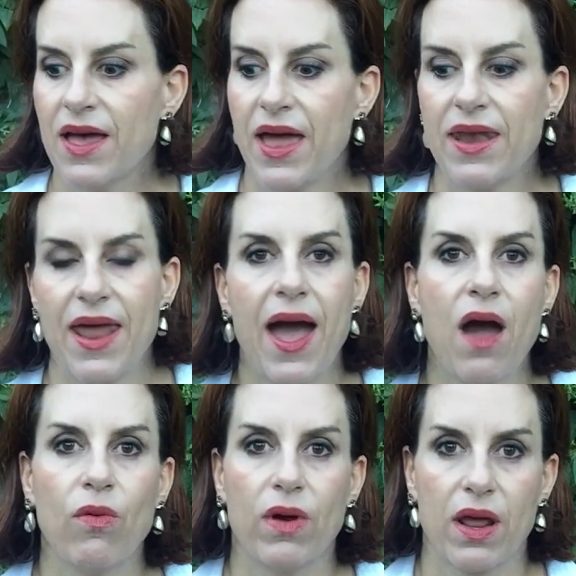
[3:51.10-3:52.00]
And
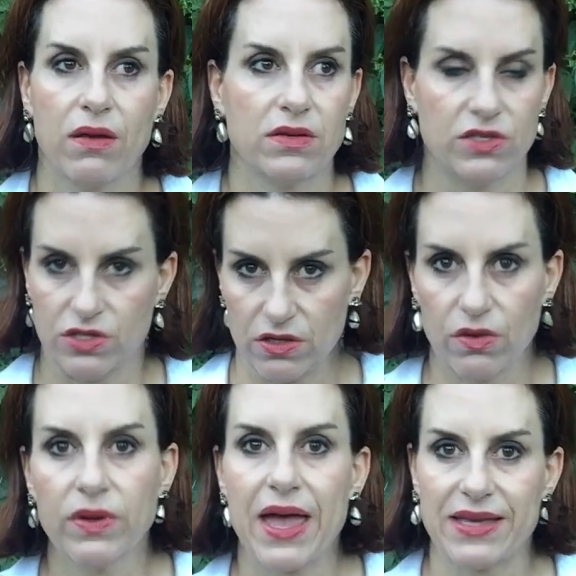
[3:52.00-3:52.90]
now what I
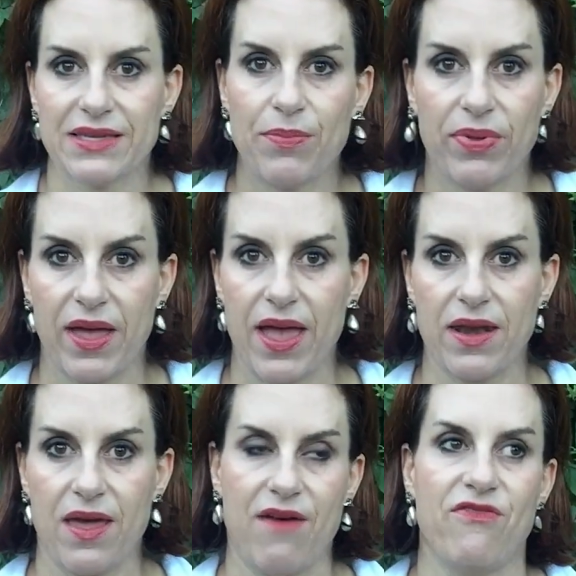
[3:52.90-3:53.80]
do, yes, I
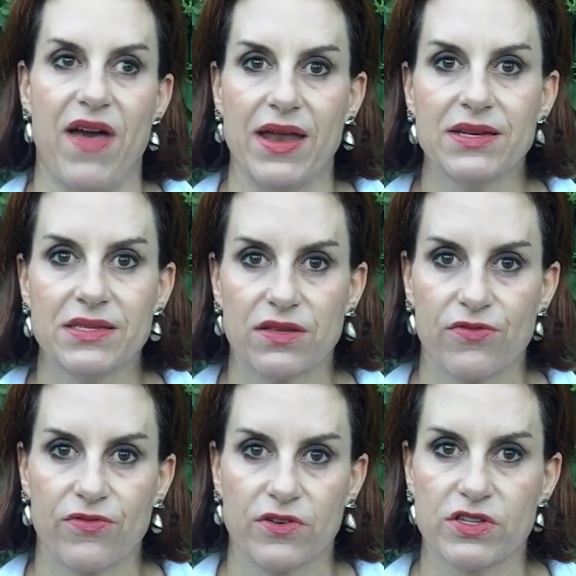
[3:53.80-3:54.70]
plan events
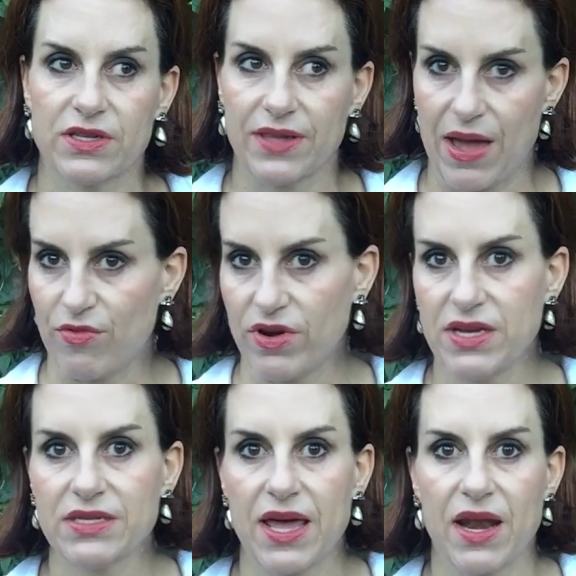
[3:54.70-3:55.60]
for
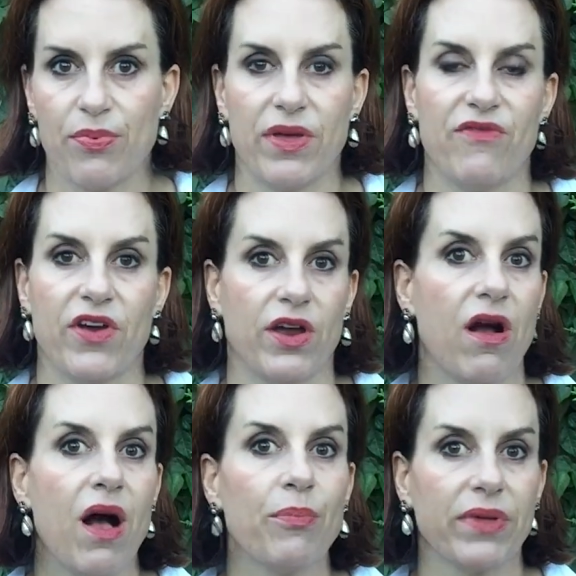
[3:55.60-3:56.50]
celebrities, and I plan very
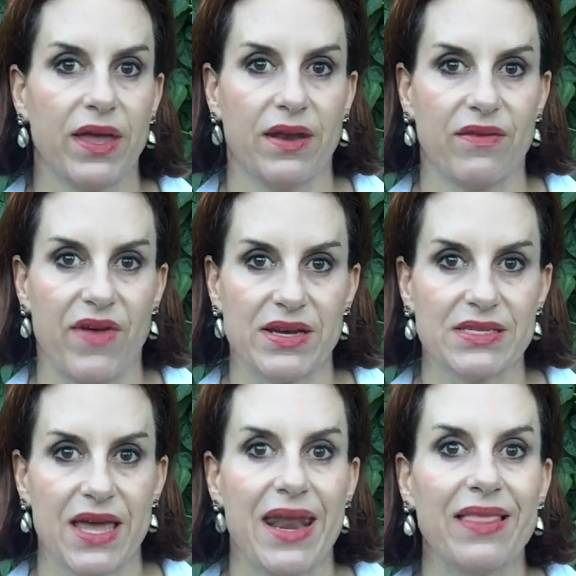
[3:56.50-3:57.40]
complicated
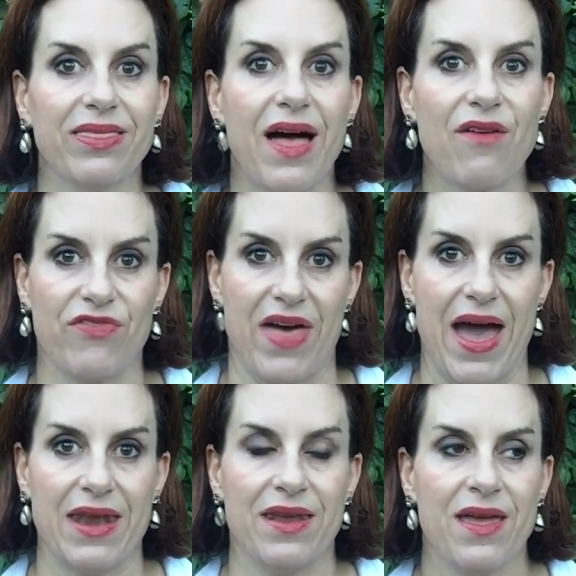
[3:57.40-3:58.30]
events, and I love that.